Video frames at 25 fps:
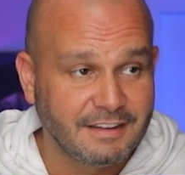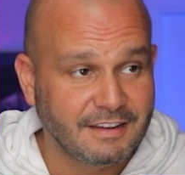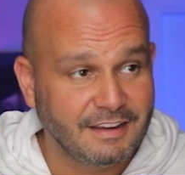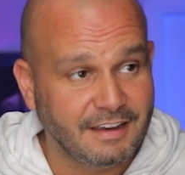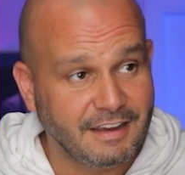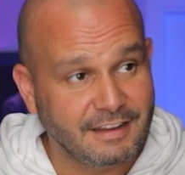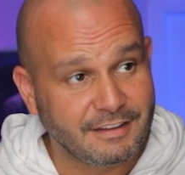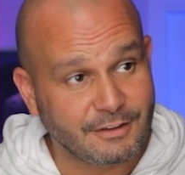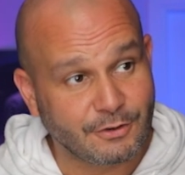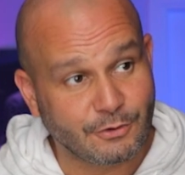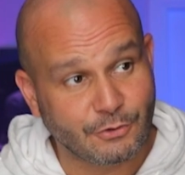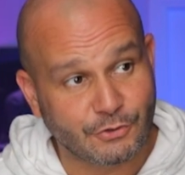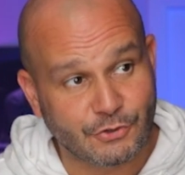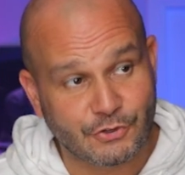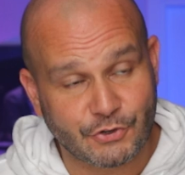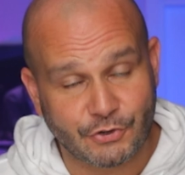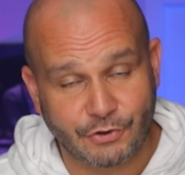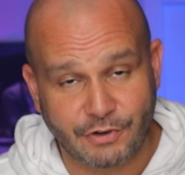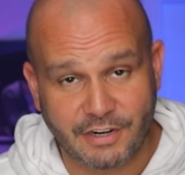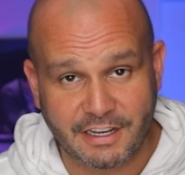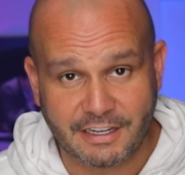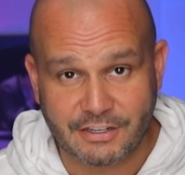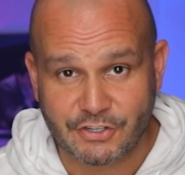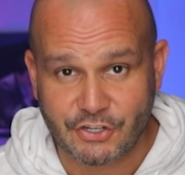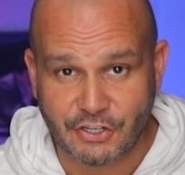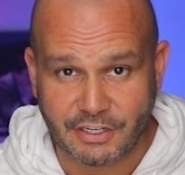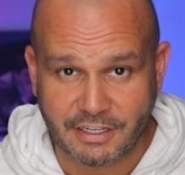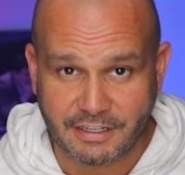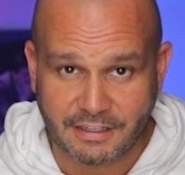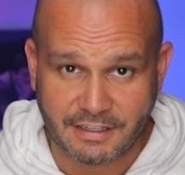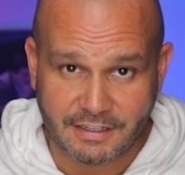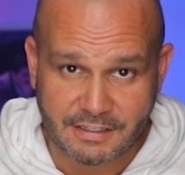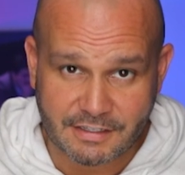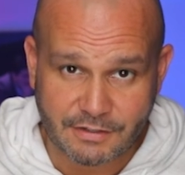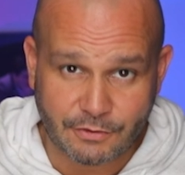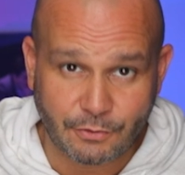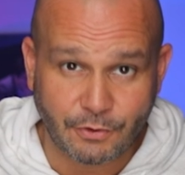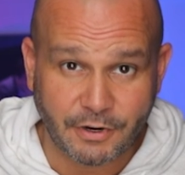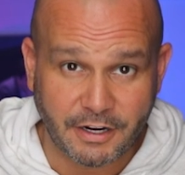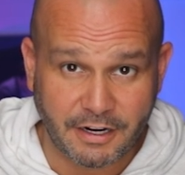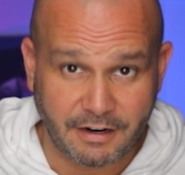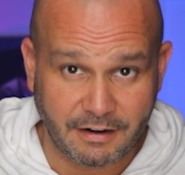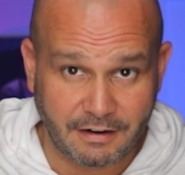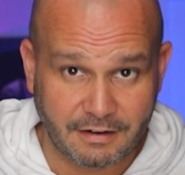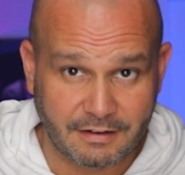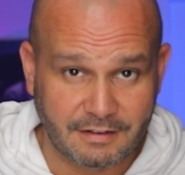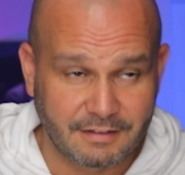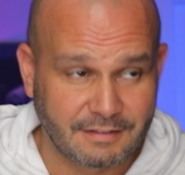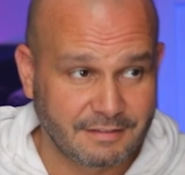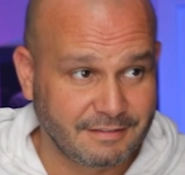and control actually this
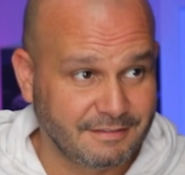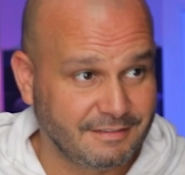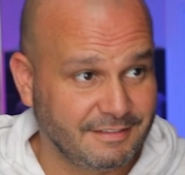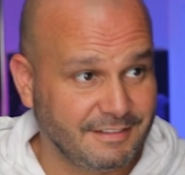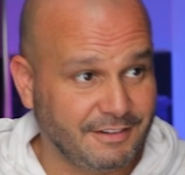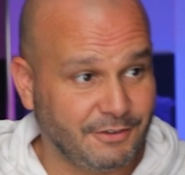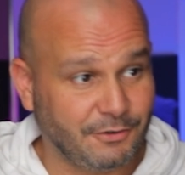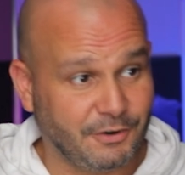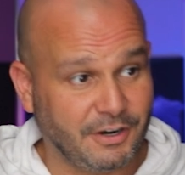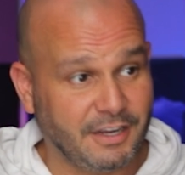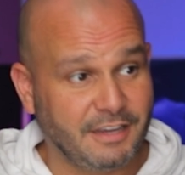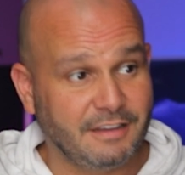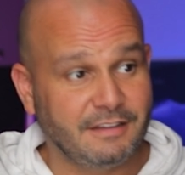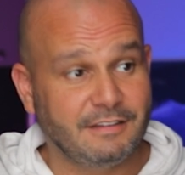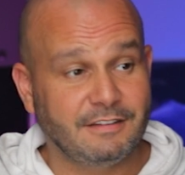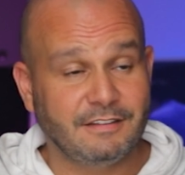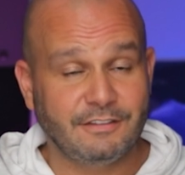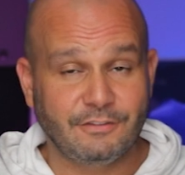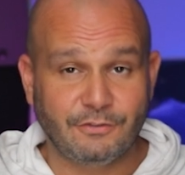square, right?